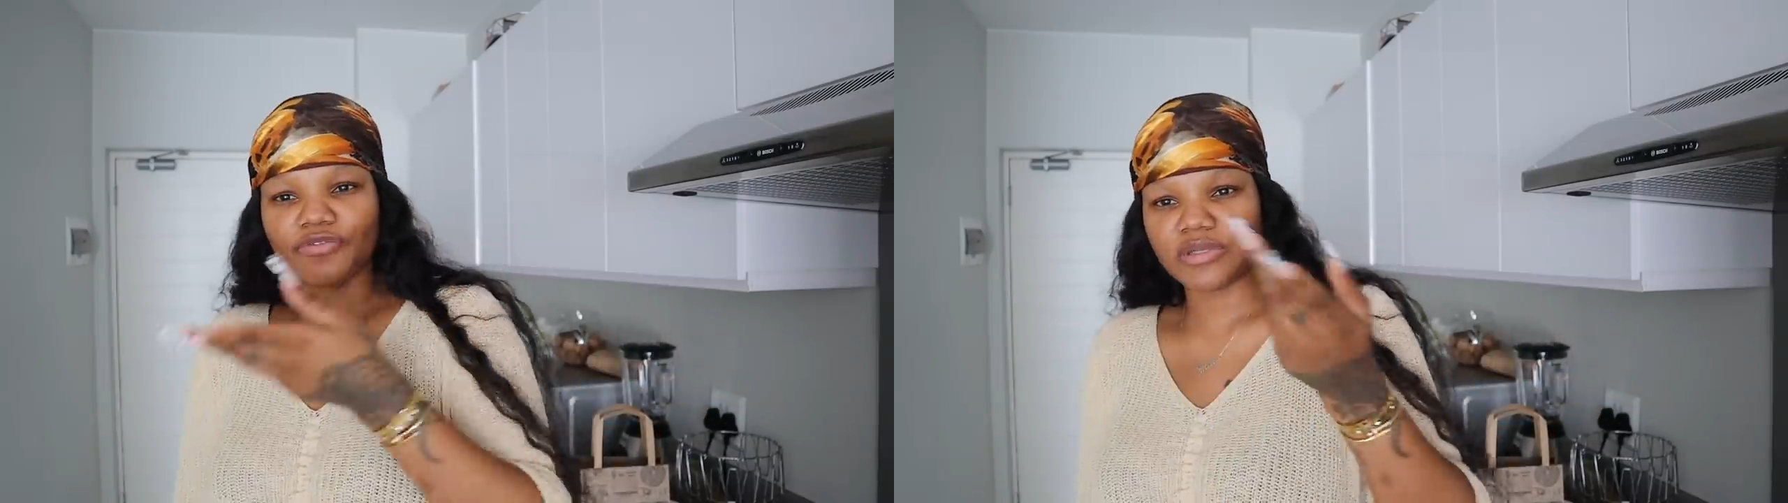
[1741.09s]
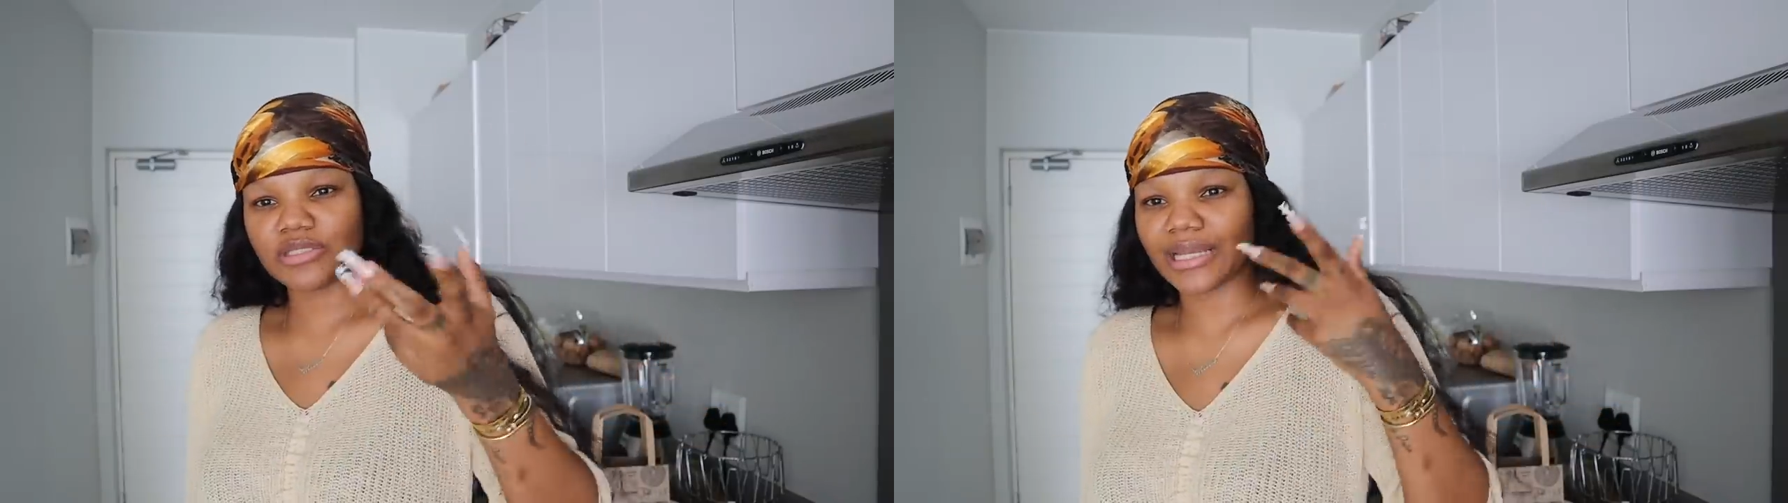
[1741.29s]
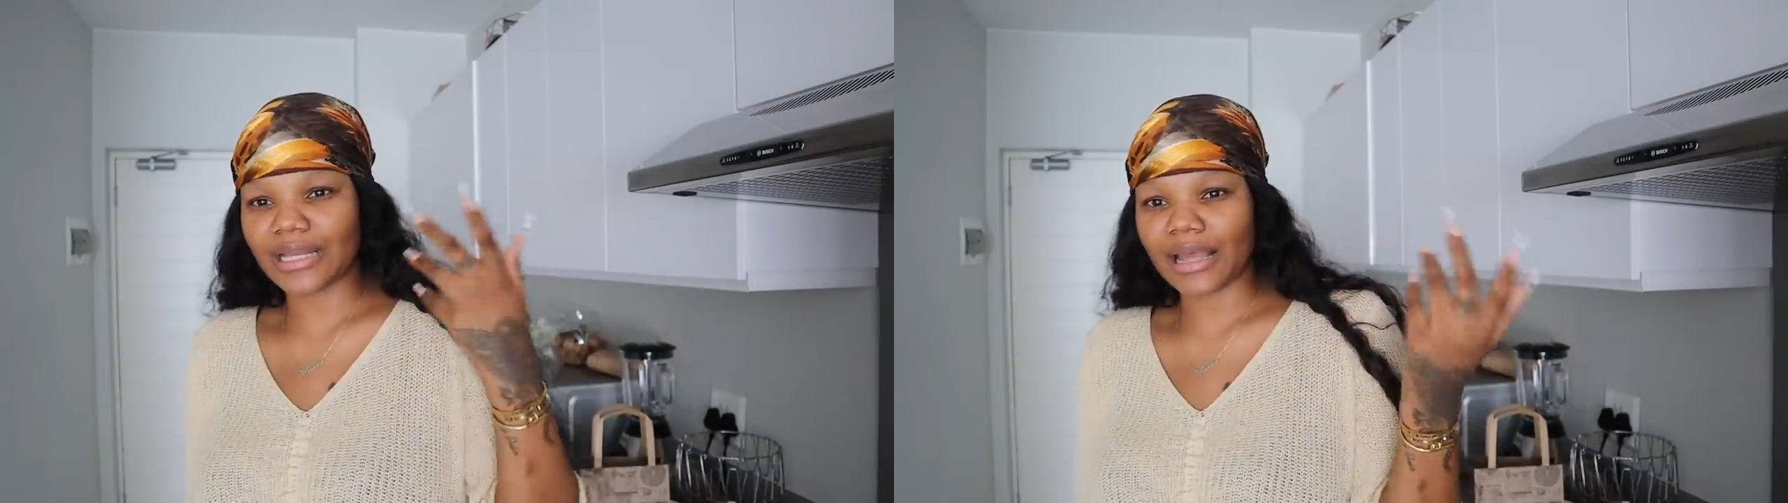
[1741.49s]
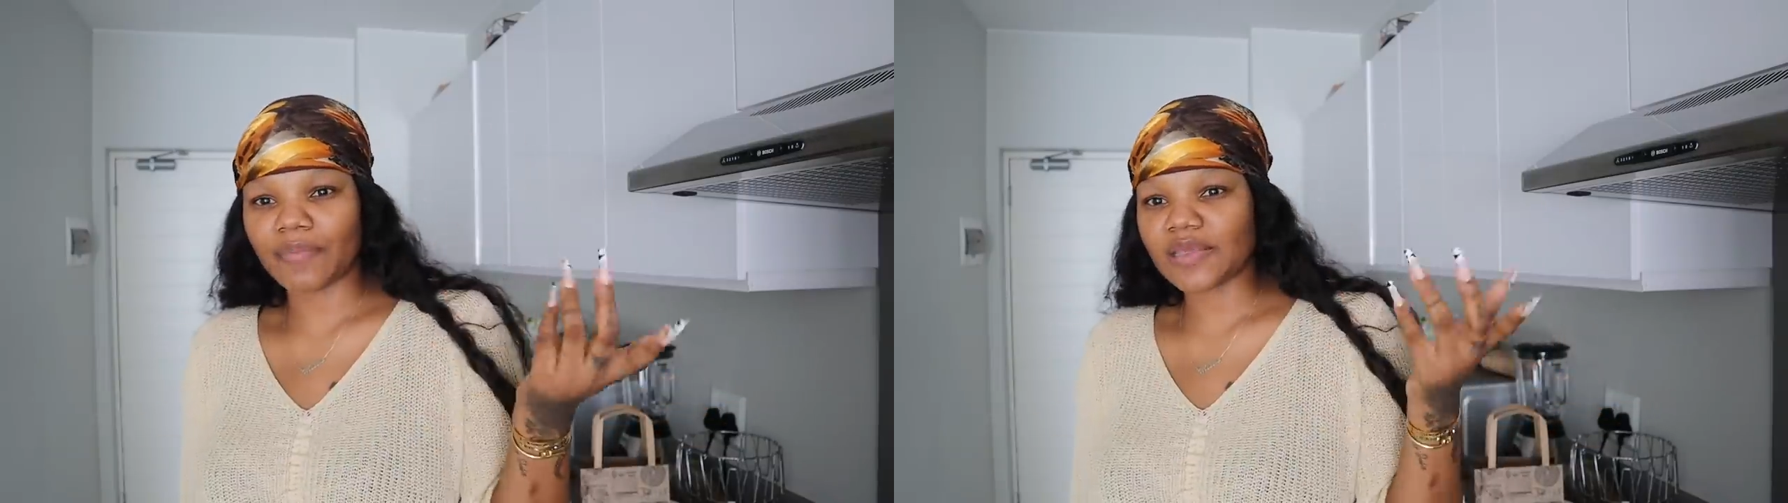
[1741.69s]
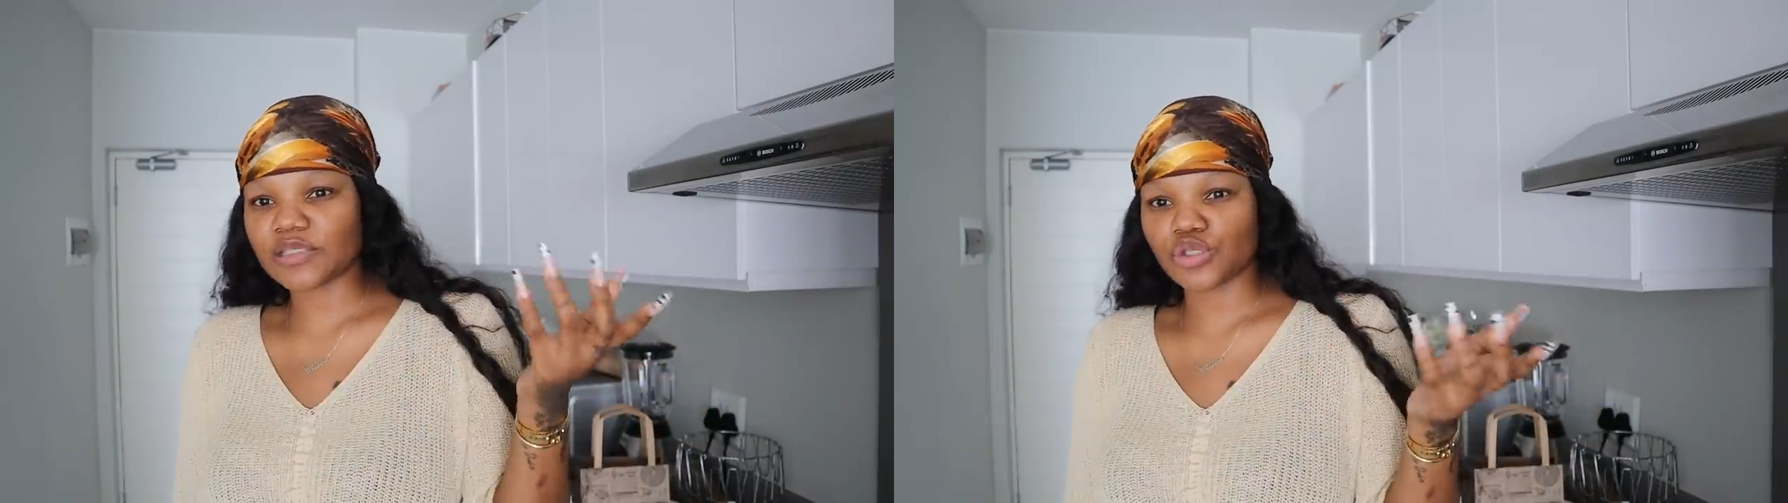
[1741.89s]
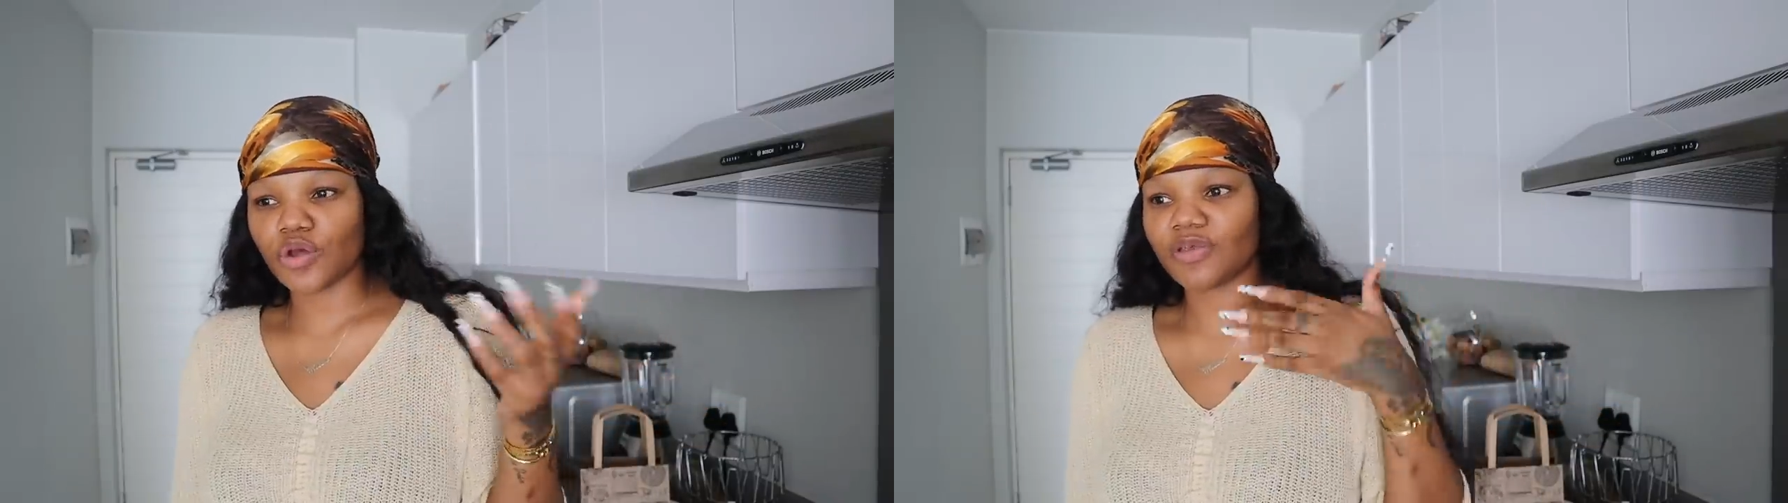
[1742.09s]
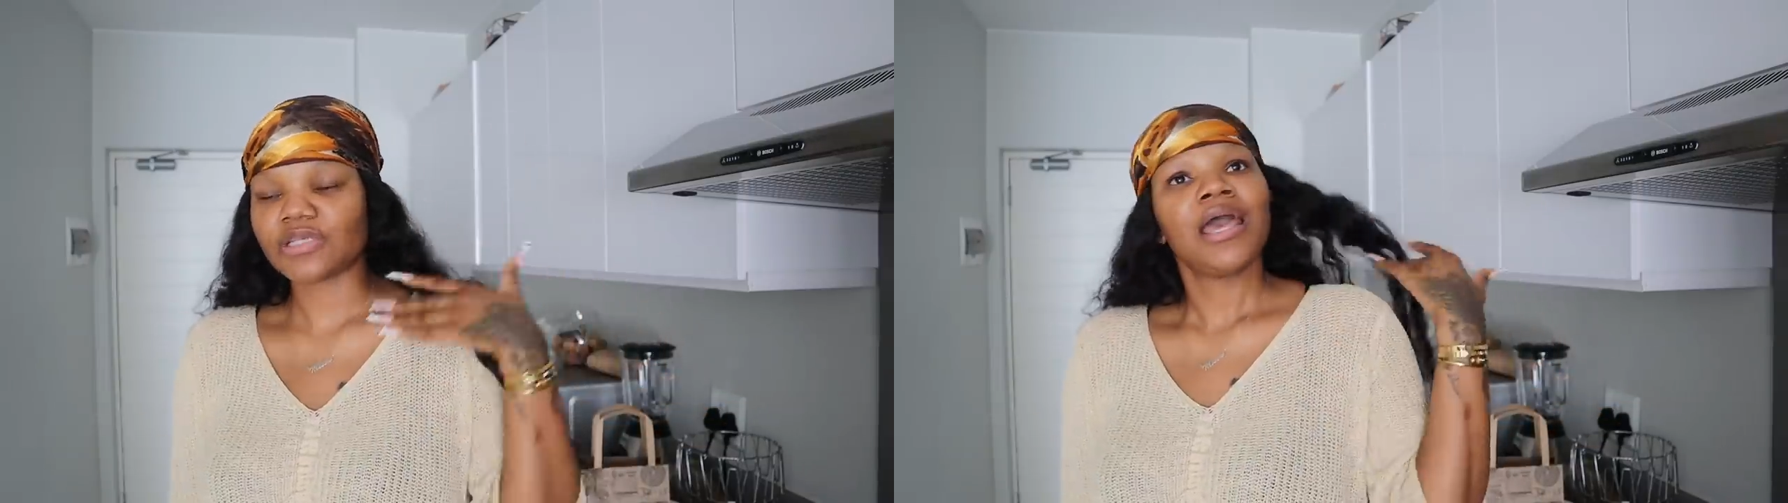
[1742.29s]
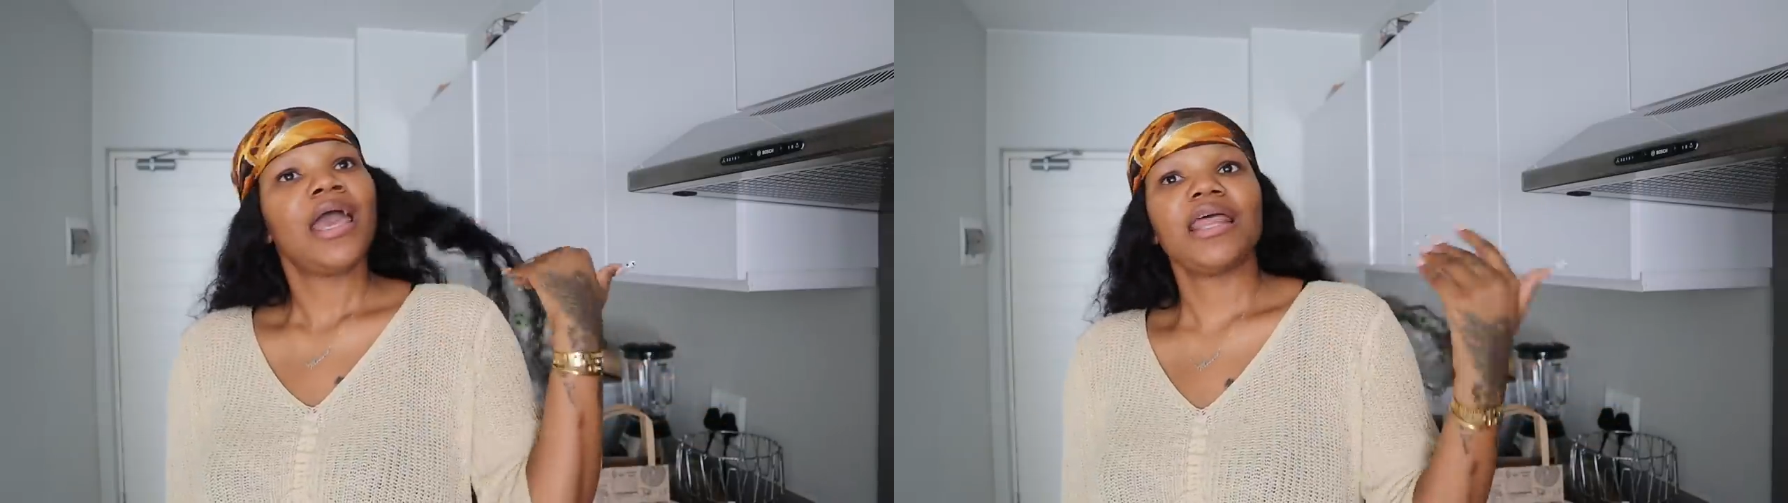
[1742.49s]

for me to get like amazing service?